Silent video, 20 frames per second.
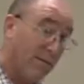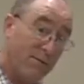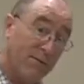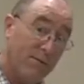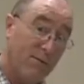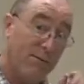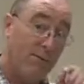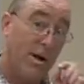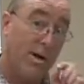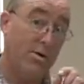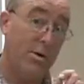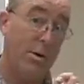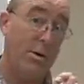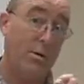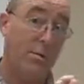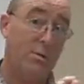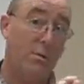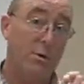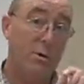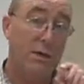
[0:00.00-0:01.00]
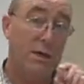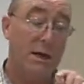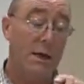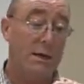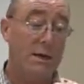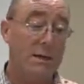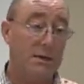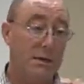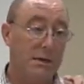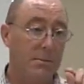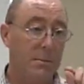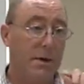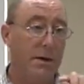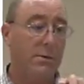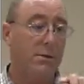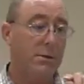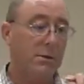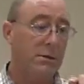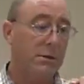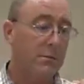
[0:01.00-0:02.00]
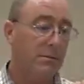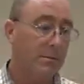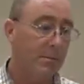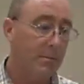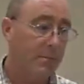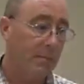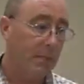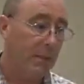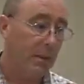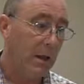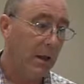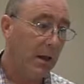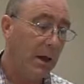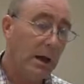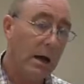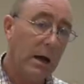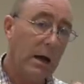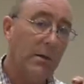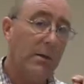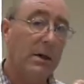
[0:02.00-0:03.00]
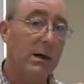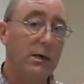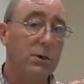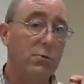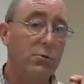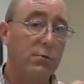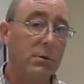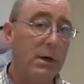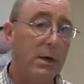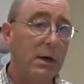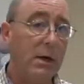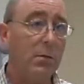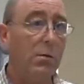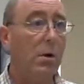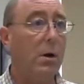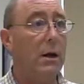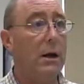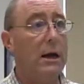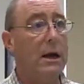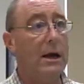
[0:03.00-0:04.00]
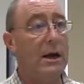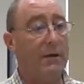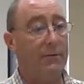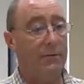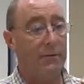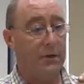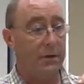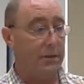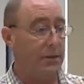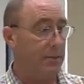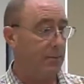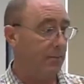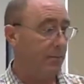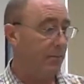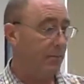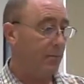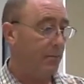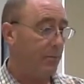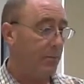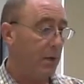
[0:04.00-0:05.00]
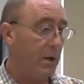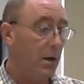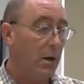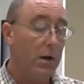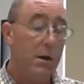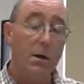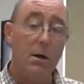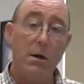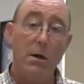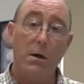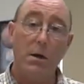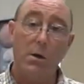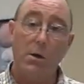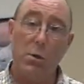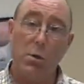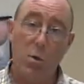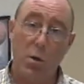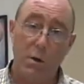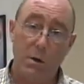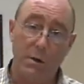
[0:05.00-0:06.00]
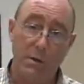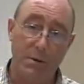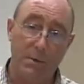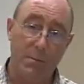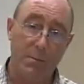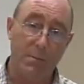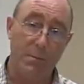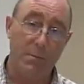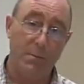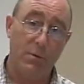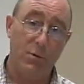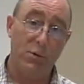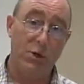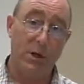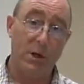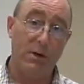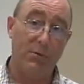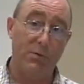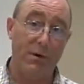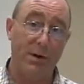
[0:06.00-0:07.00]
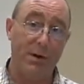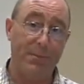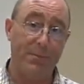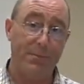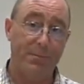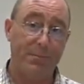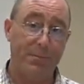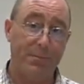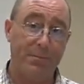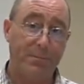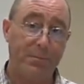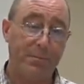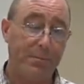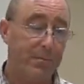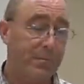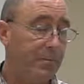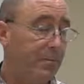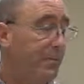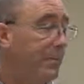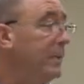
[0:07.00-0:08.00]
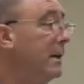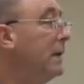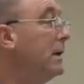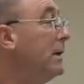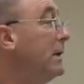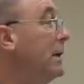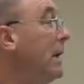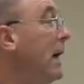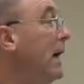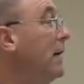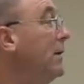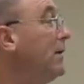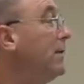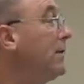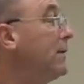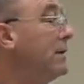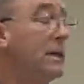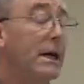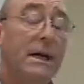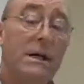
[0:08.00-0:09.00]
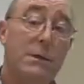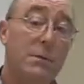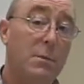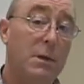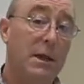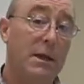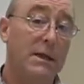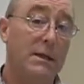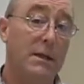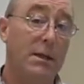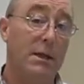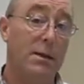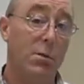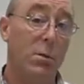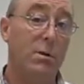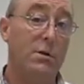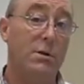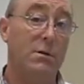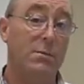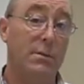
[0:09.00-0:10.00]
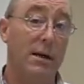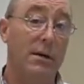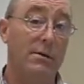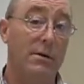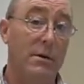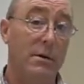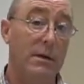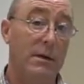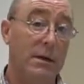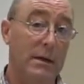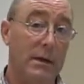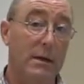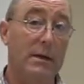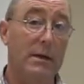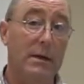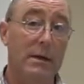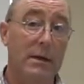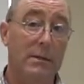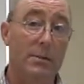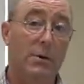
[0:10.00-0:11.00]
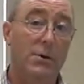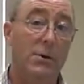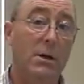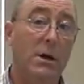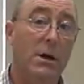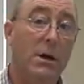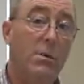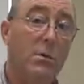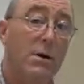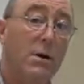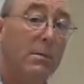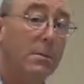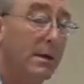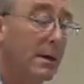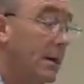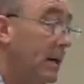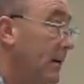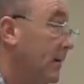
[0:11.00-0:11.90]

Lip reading: very precise amounts. And that's really what life is. Quantum machinery. Life takes place at the quantum level. Let me show you what I mean.